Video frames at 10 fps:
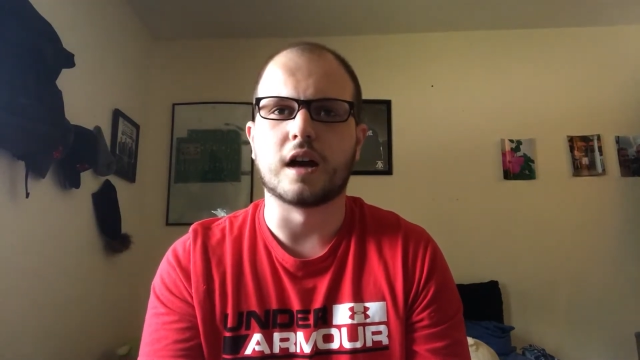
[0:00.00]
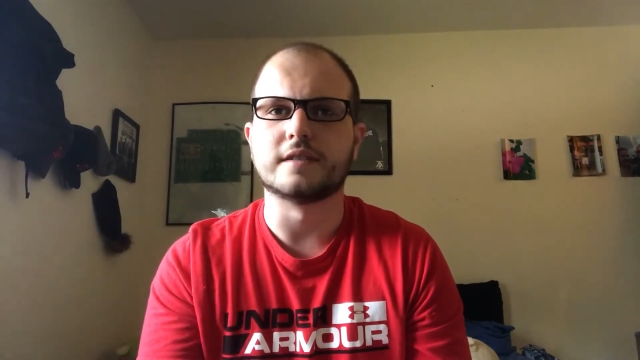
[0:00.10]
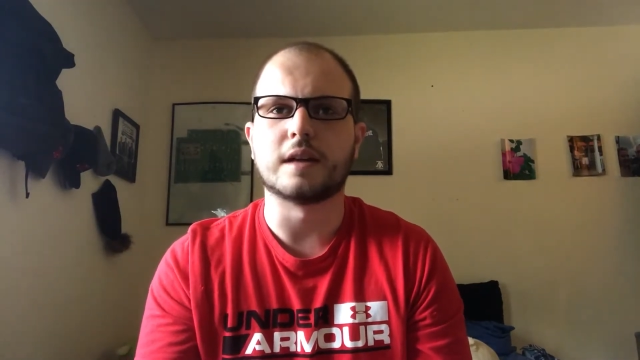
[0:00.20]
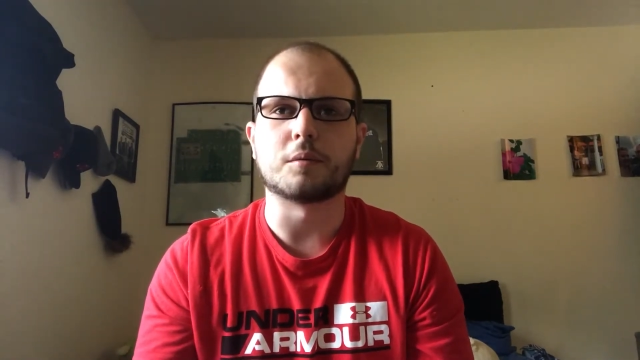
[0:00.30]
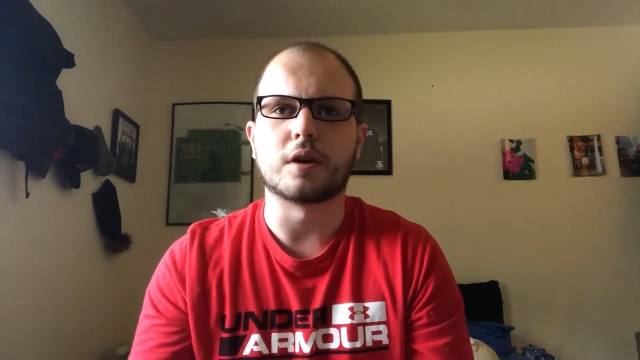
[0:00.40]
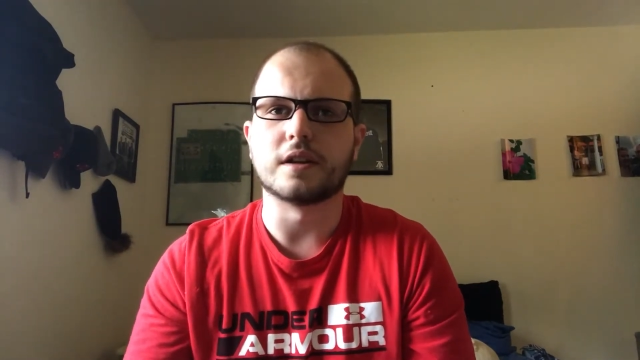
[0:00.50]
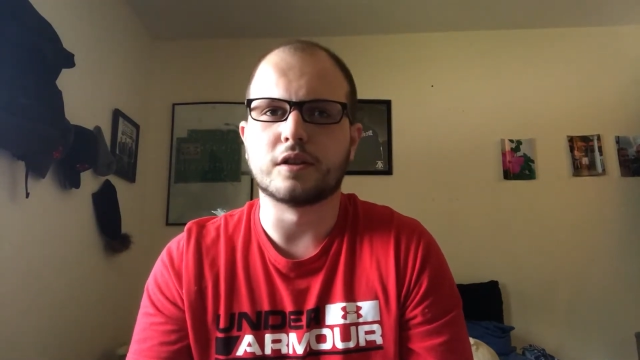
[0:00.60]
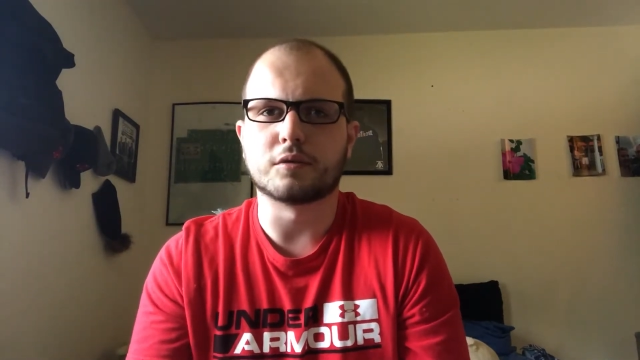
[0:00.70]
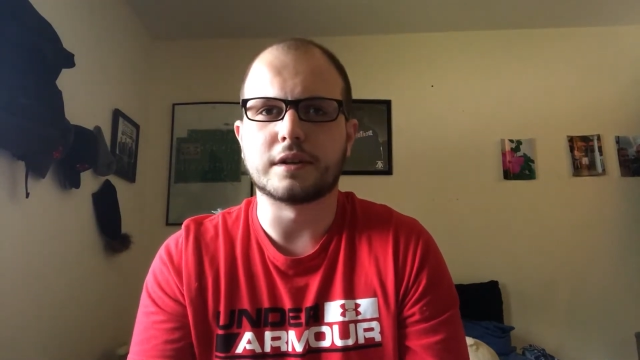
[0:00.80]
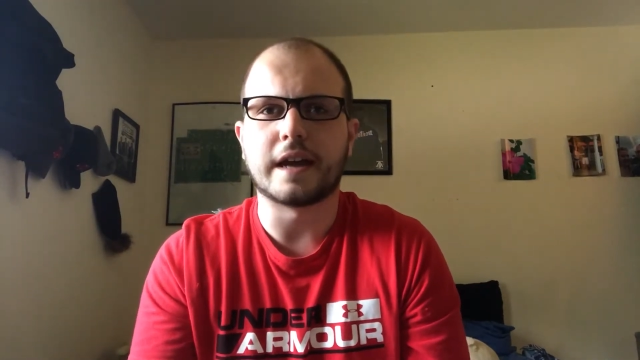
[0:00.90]
separating the
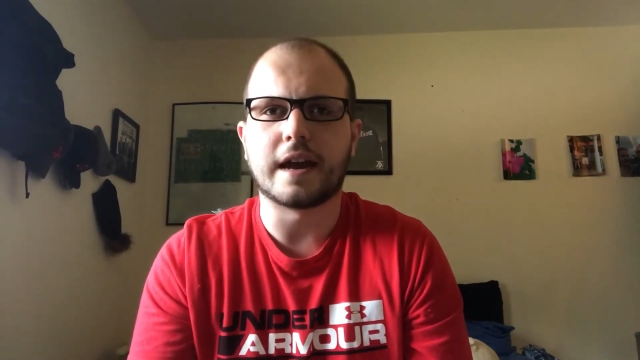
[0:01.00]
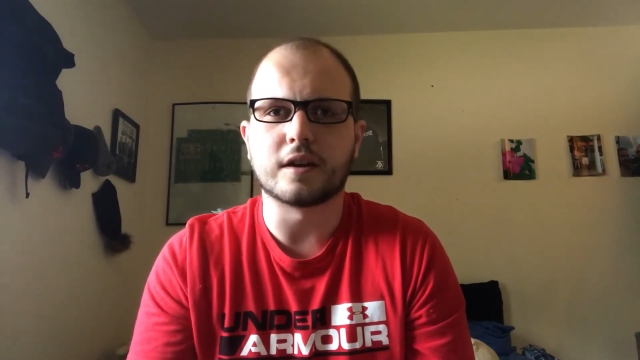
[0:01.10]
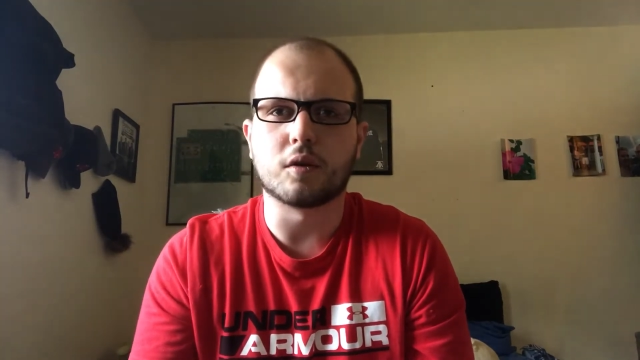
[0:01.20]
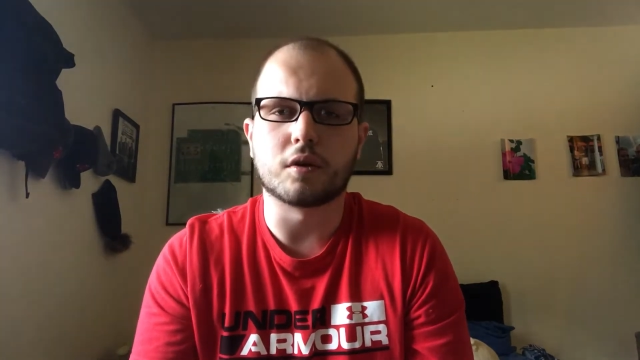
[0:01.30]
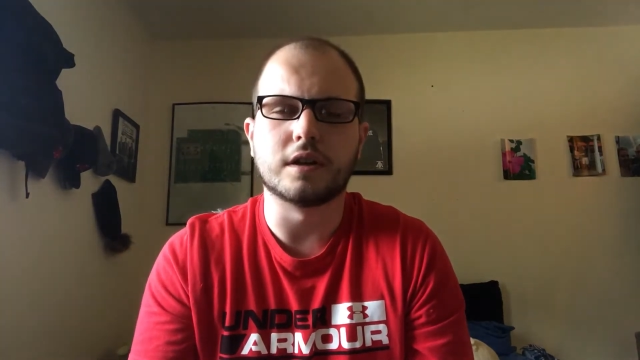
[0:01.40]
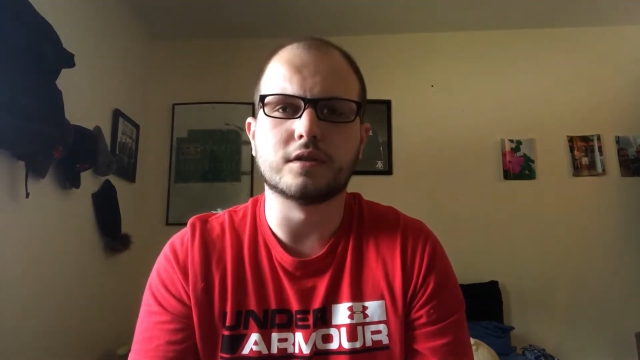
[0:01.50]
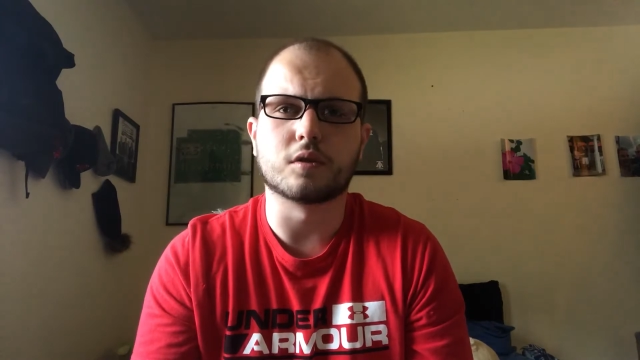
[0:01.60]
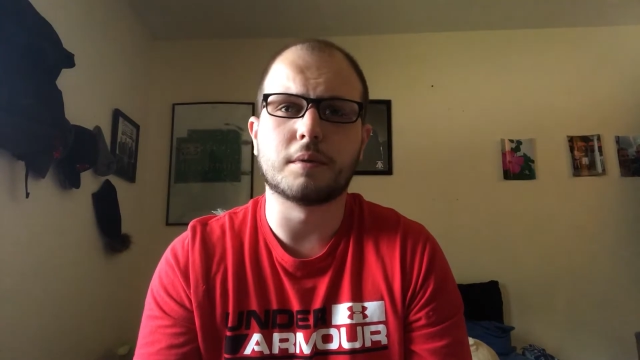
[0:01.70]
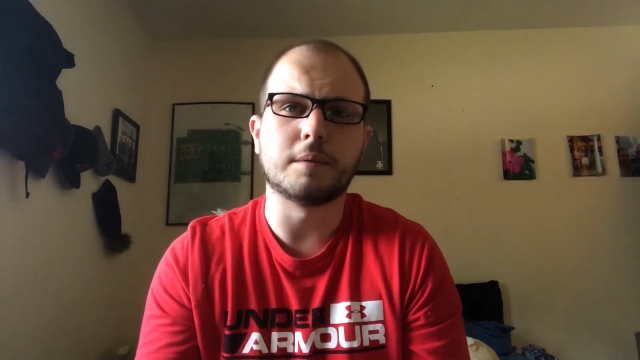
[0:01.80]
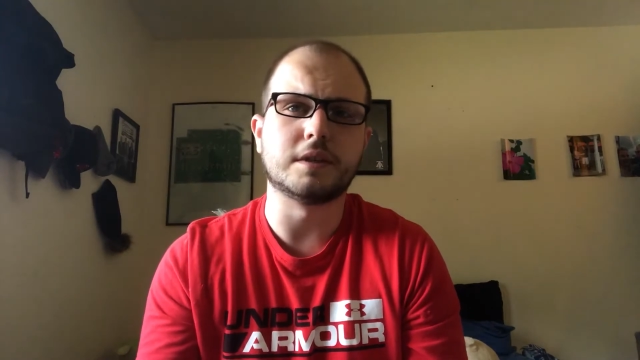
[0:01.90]
three categories,
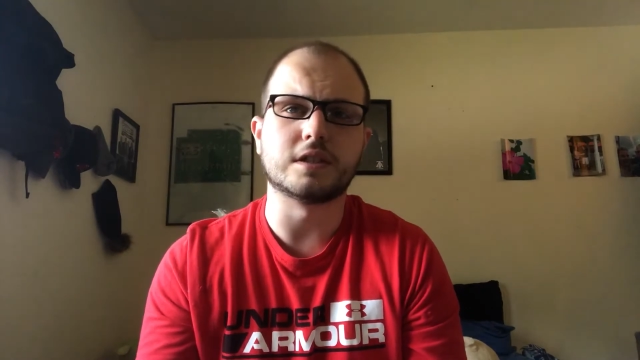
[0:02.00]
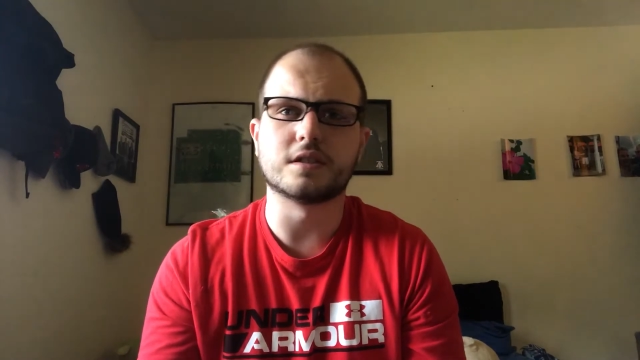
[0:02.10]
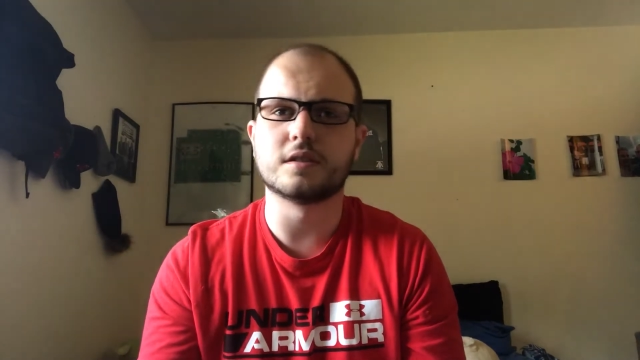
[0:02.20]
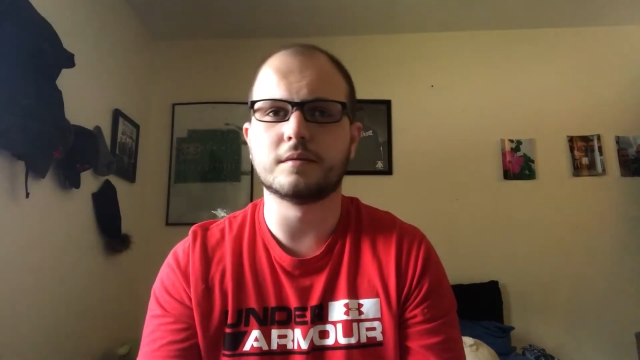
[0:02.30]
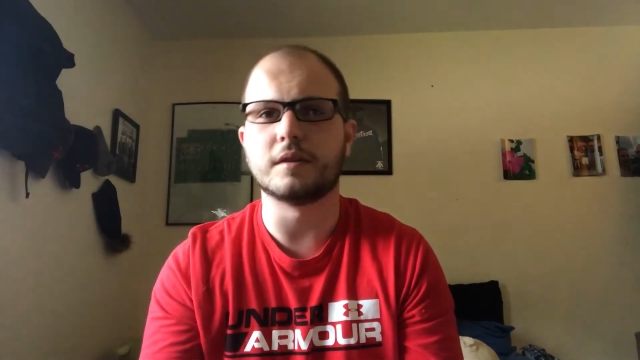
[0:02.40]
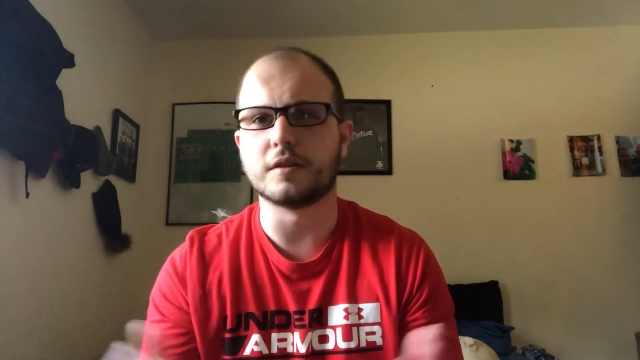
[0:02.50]
or maybe just